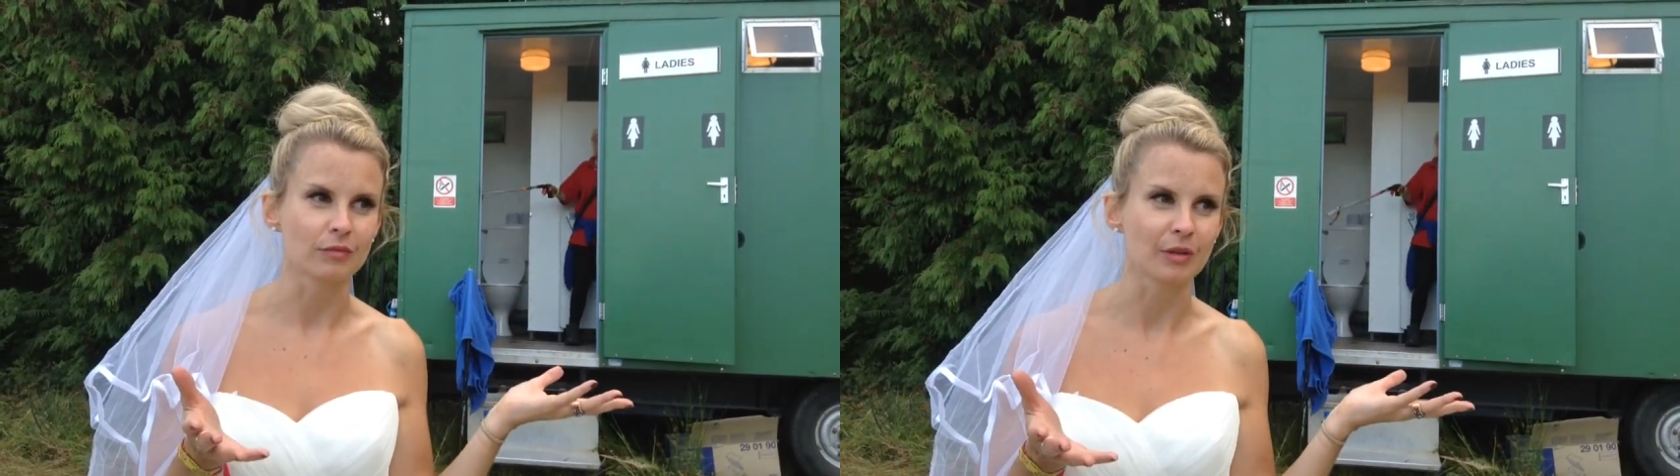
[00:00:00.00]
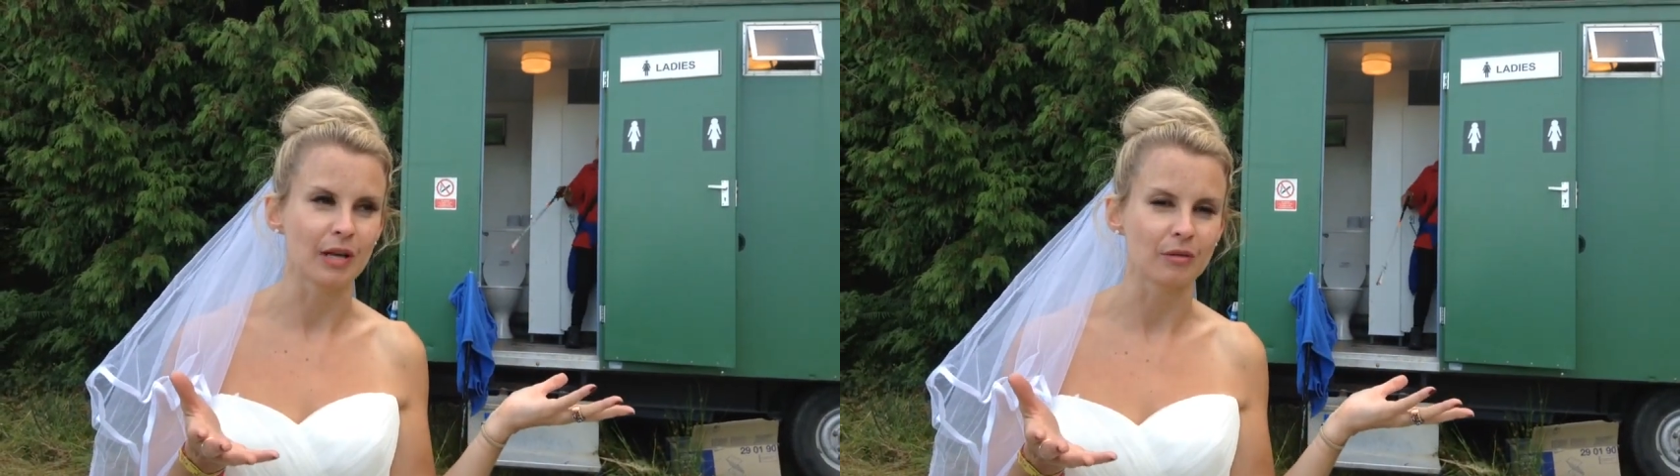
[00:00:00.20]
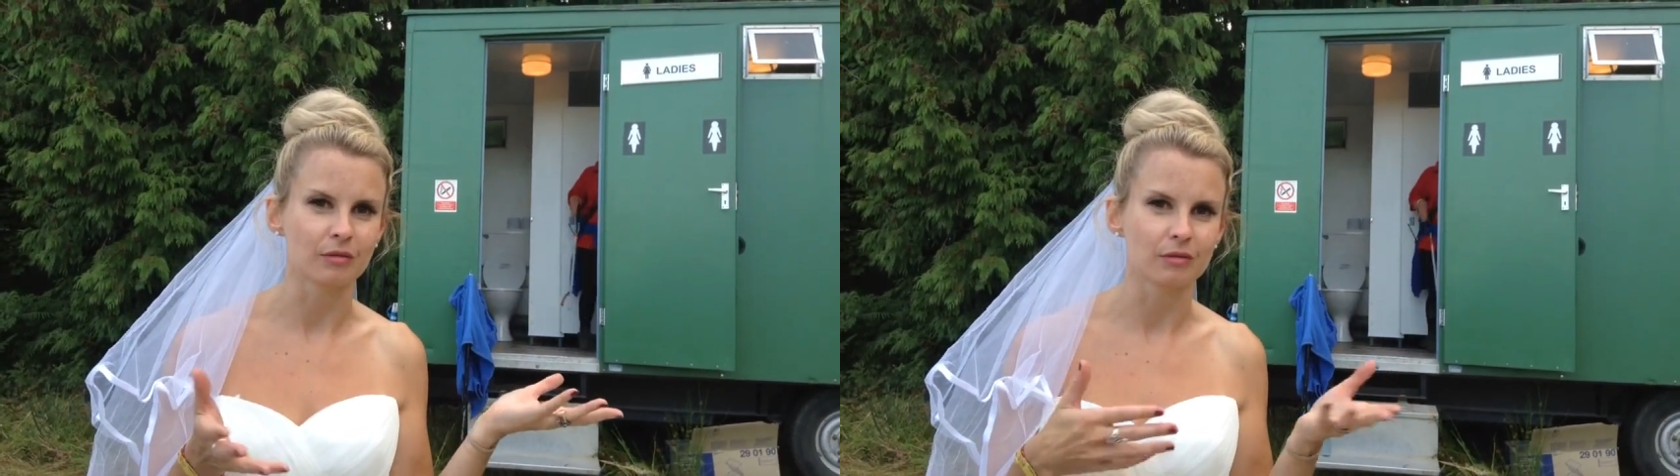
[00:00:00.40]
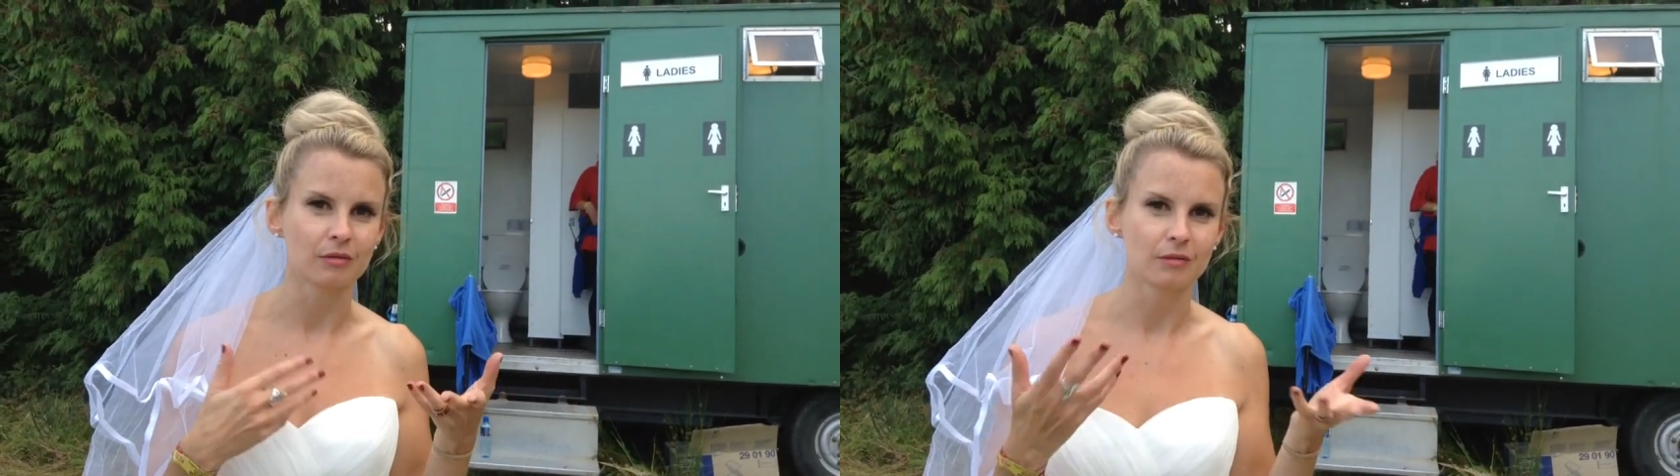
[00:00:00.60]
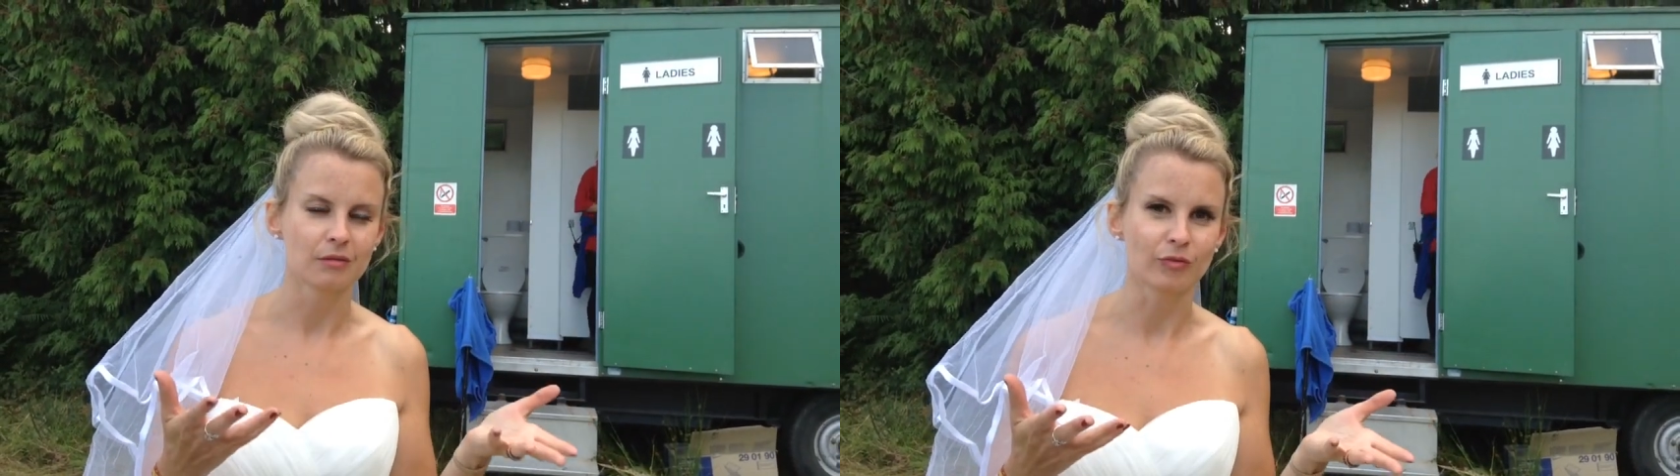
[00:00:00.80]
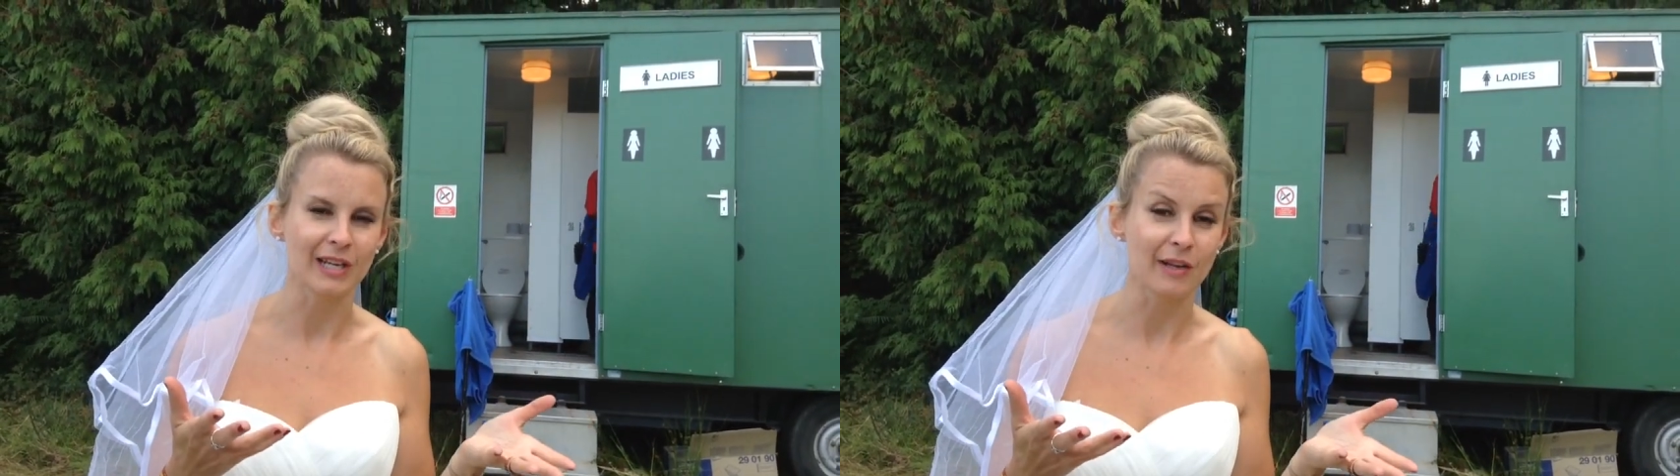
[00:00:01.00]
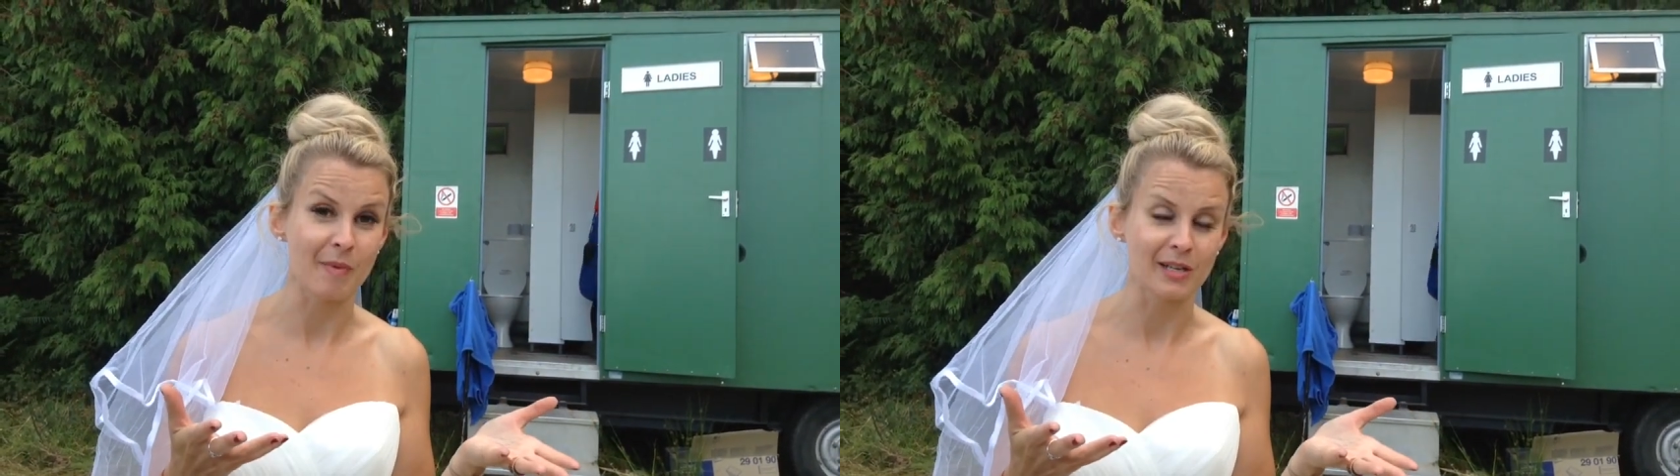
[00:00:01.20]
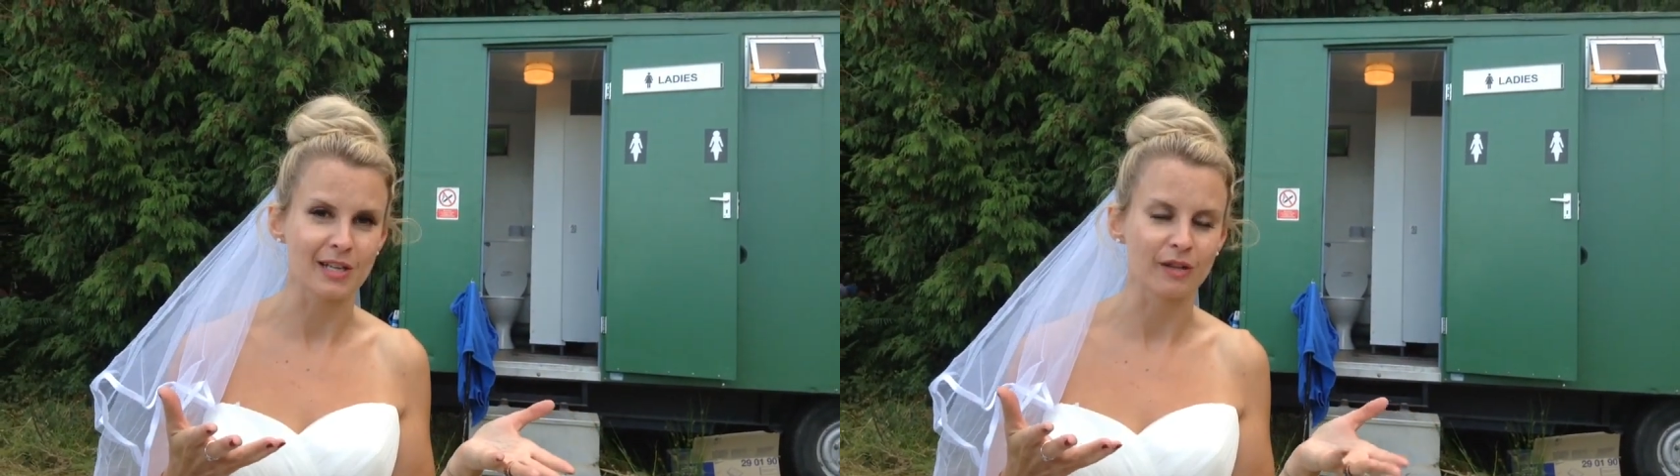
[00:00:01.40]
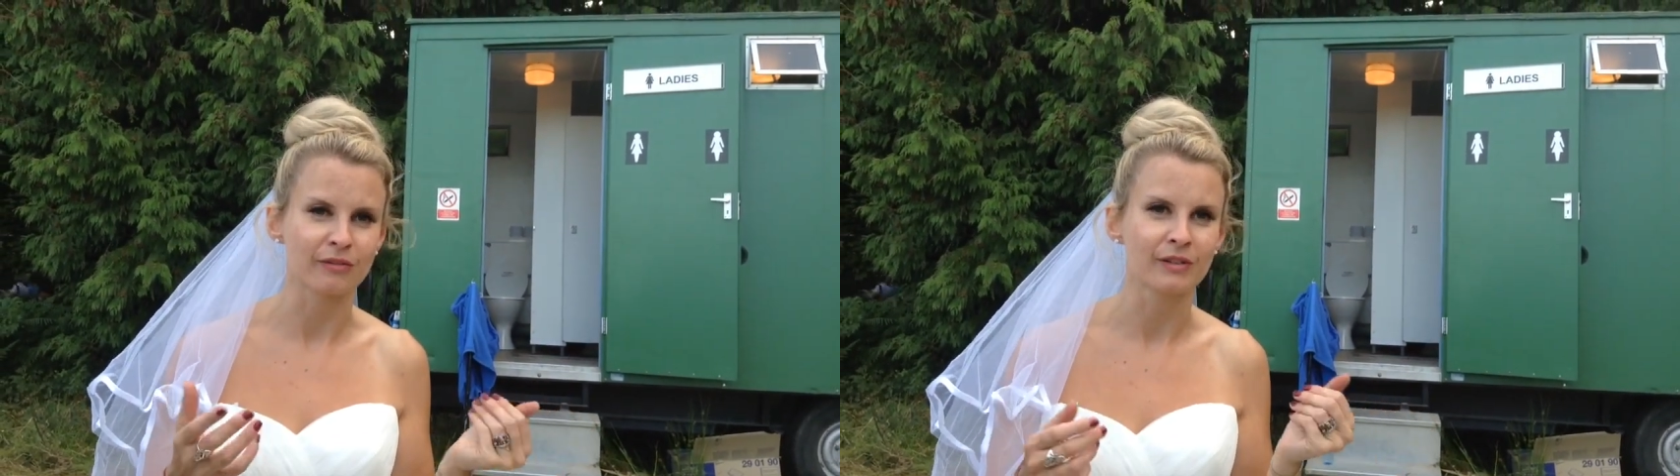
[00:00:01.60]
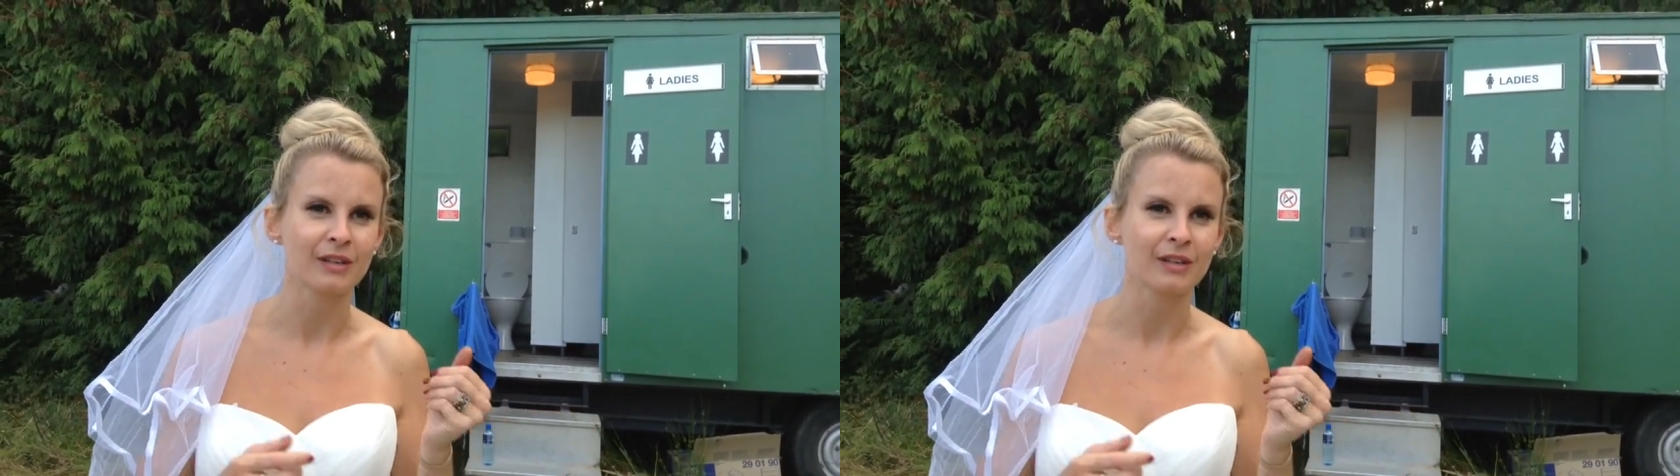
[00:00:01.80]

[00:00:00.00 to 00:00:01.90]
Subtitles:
you know, relieve myself.